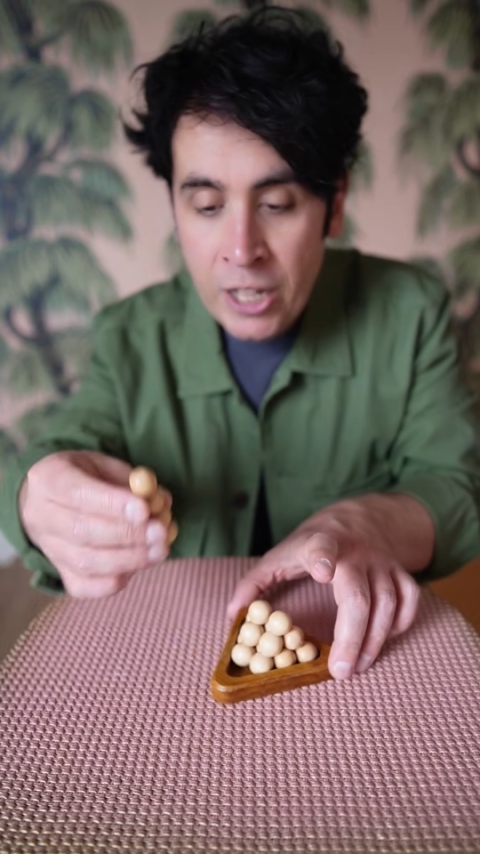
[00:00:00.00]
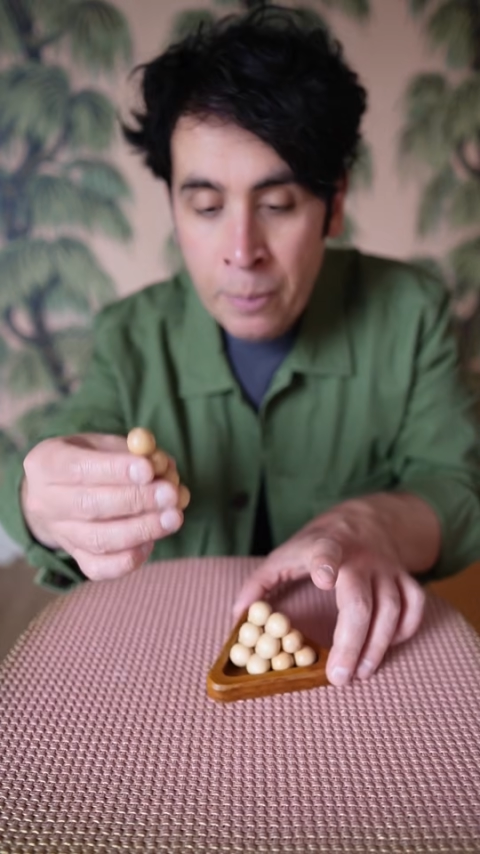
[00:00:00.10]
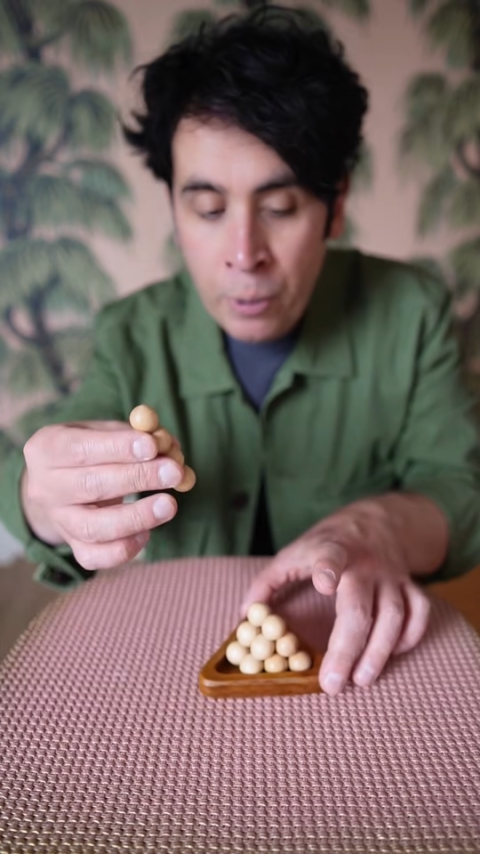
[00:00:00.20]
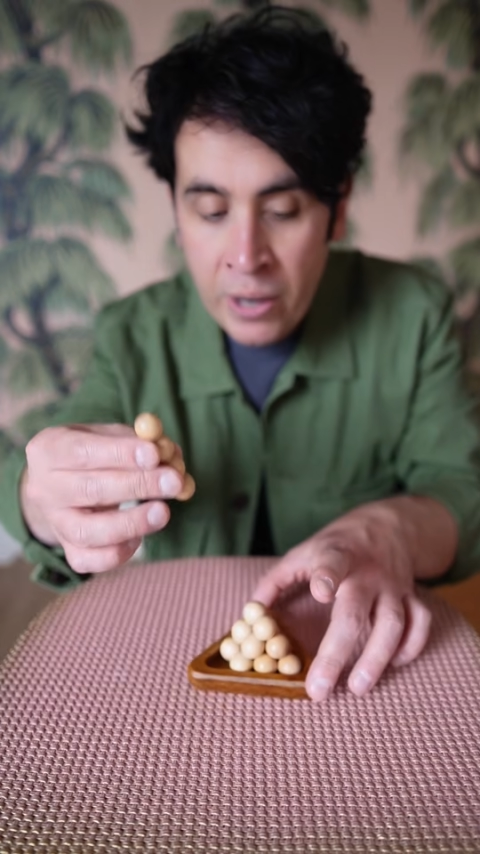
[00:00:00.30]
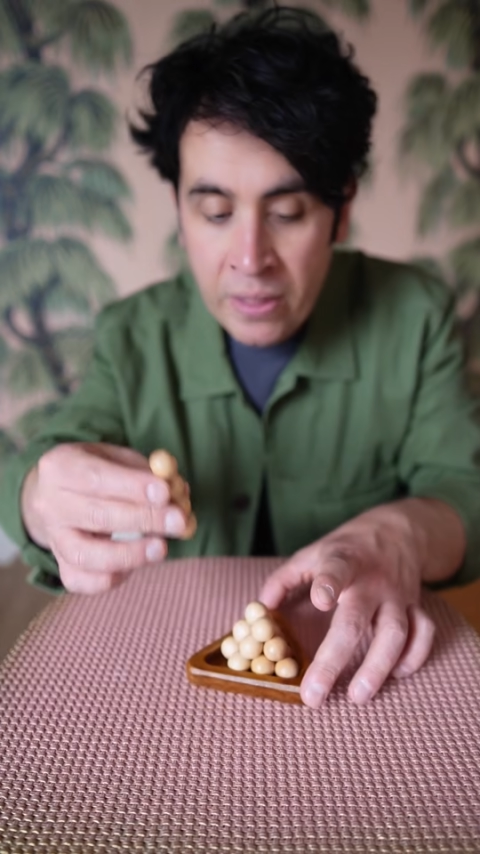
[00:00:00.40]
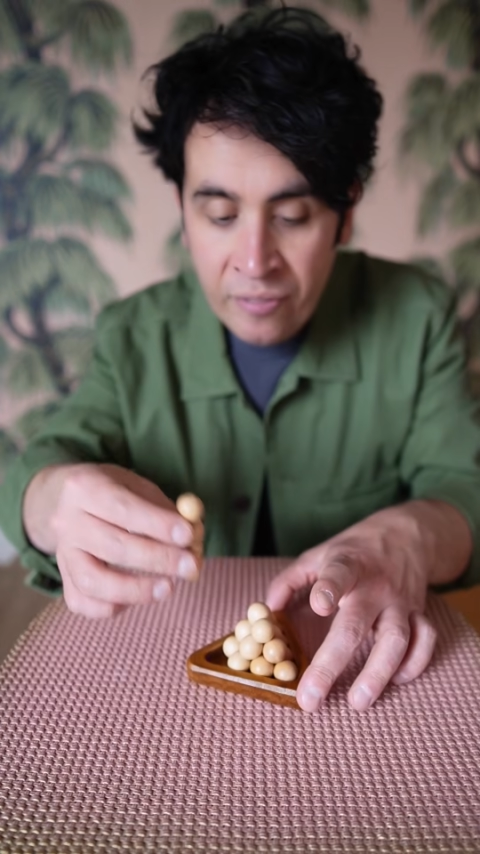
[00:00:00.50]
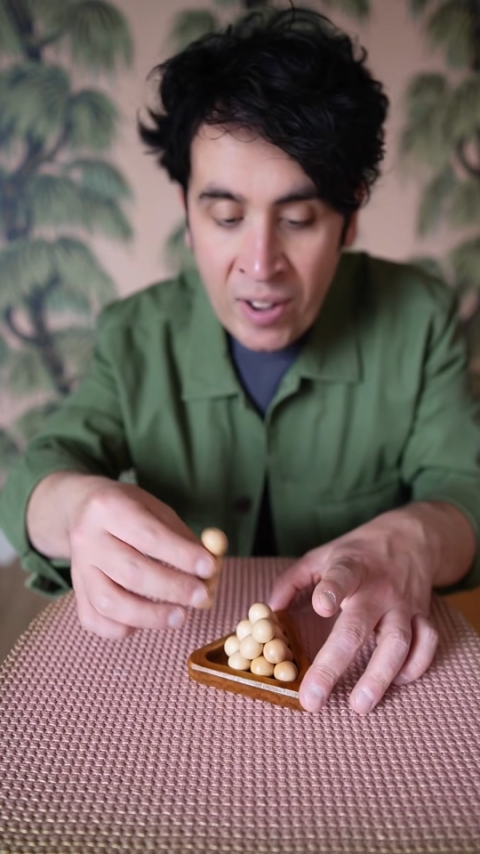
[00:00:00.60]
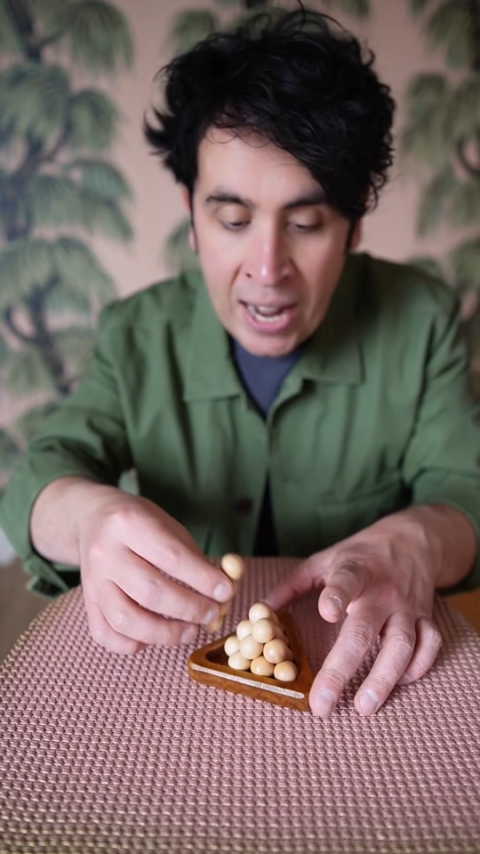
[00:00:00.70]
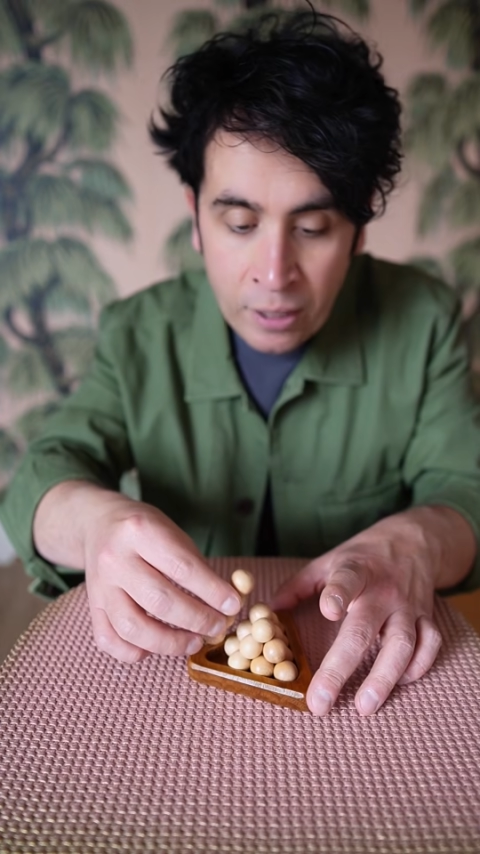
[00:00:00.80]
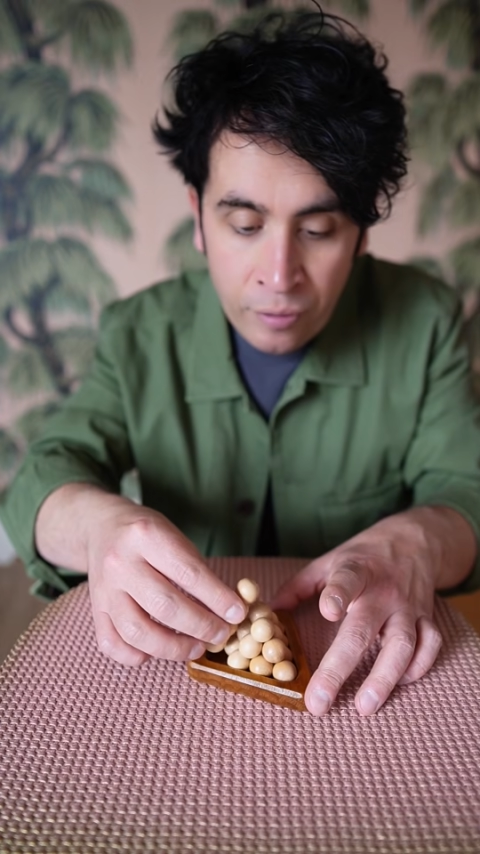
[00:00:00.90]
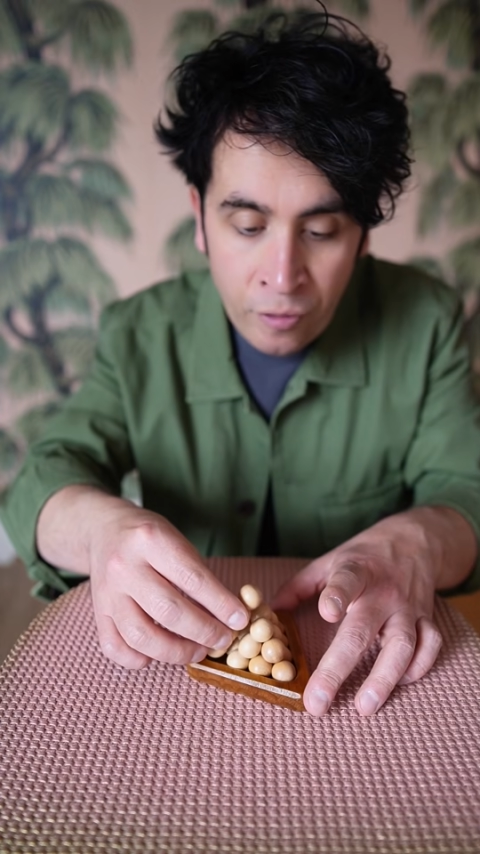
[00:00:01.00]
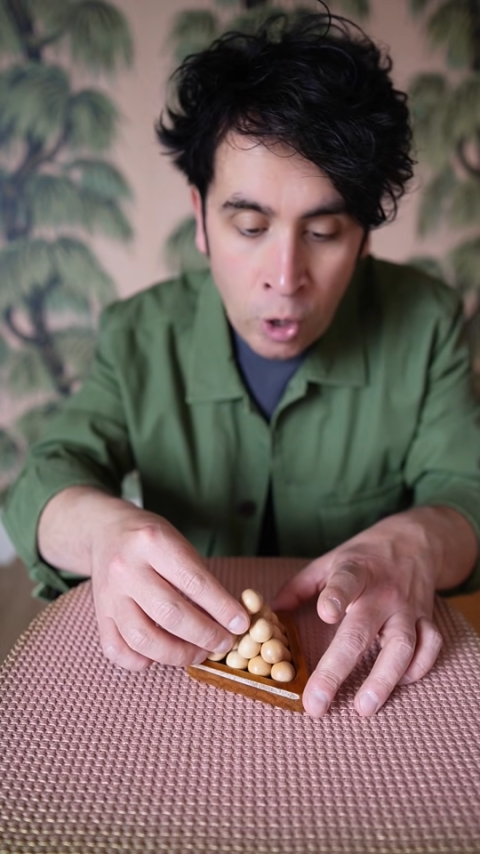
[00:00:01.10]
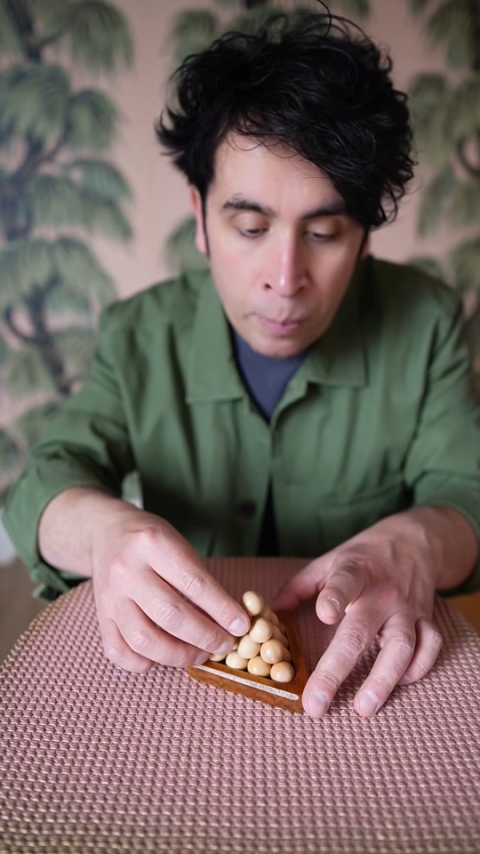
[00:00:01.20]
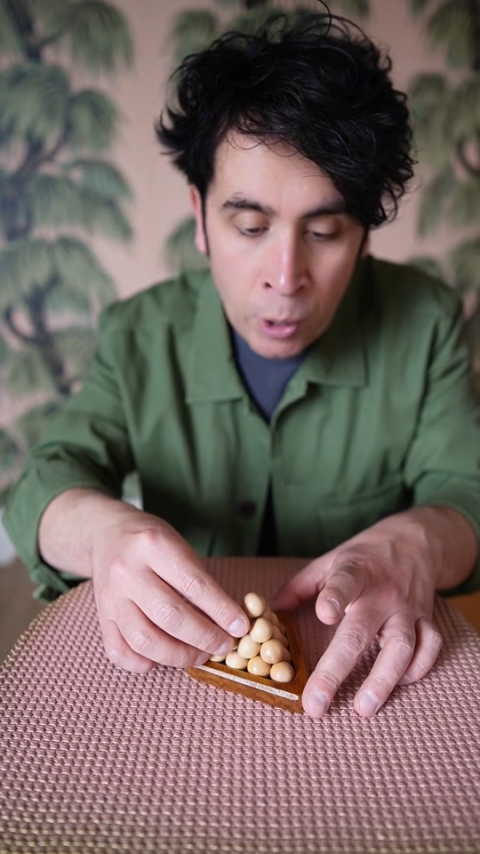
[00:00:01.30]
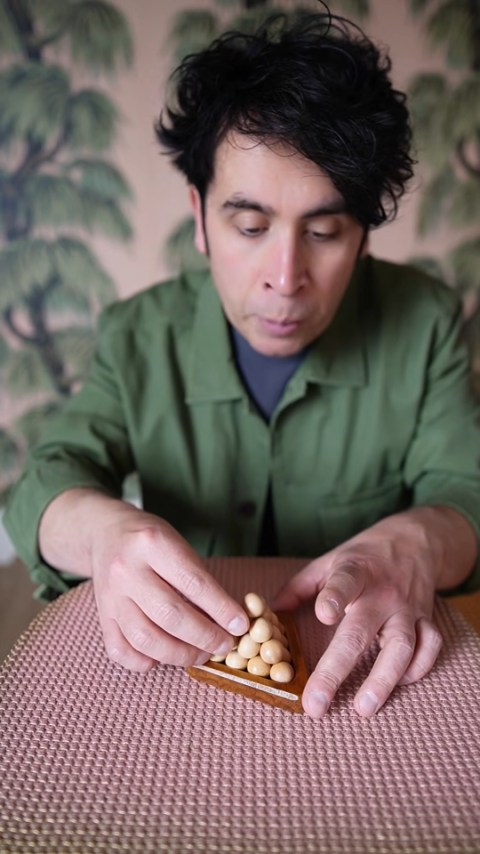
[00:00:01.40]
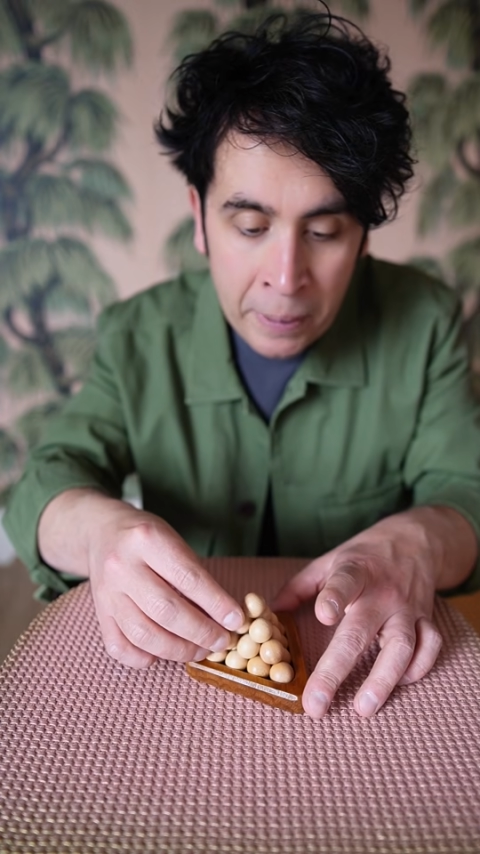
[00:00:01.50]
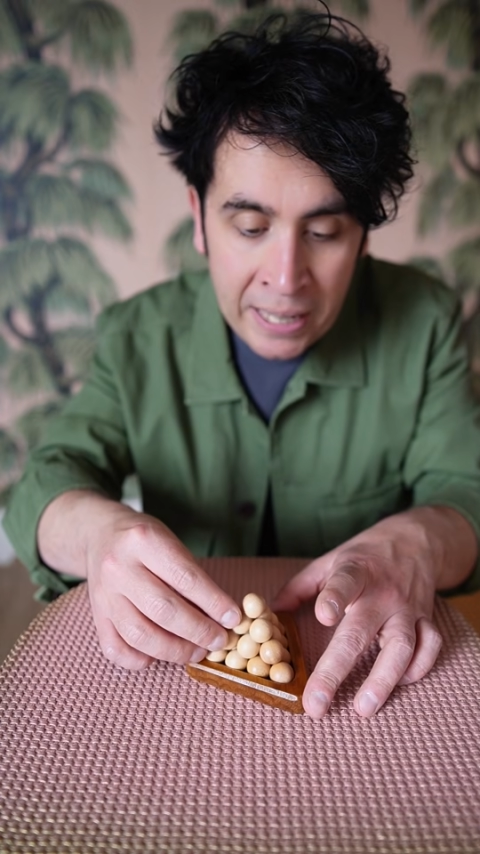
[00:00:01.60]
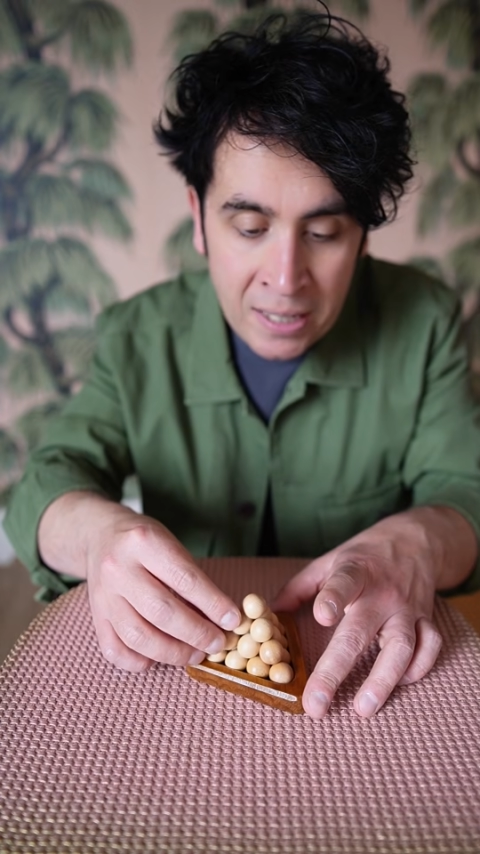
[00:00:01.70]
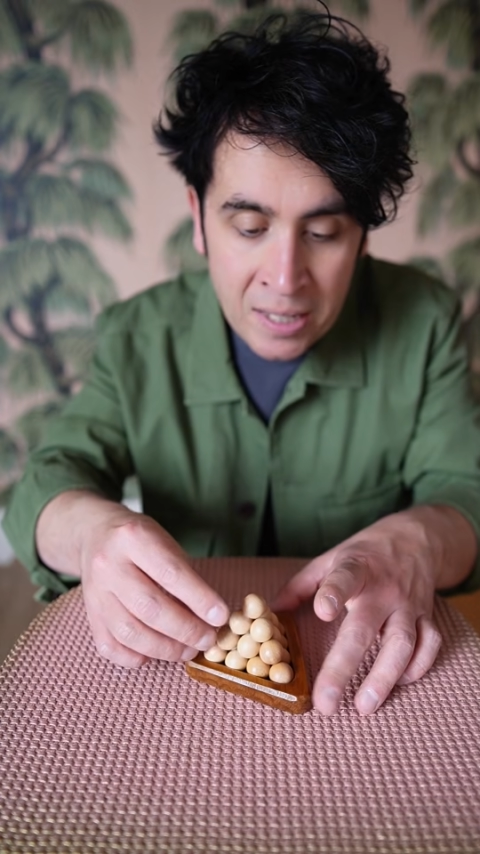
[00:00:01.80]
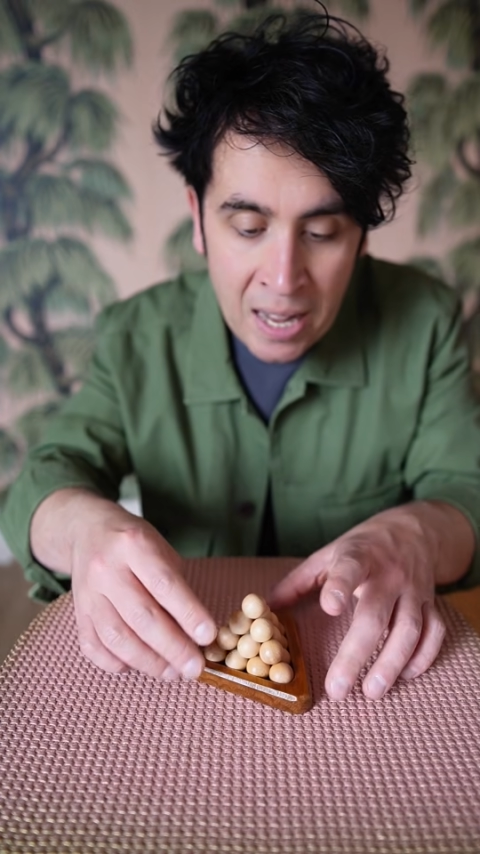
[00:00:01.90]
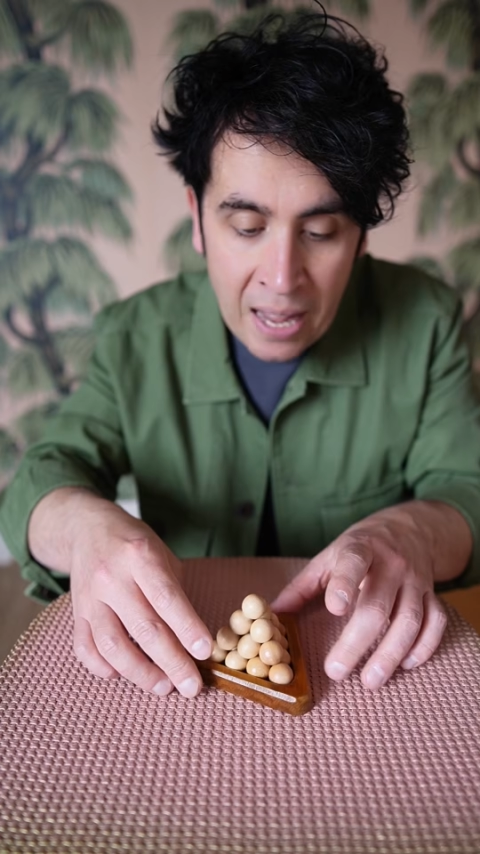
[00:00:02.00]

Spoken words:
You put in the final 4-ball piece,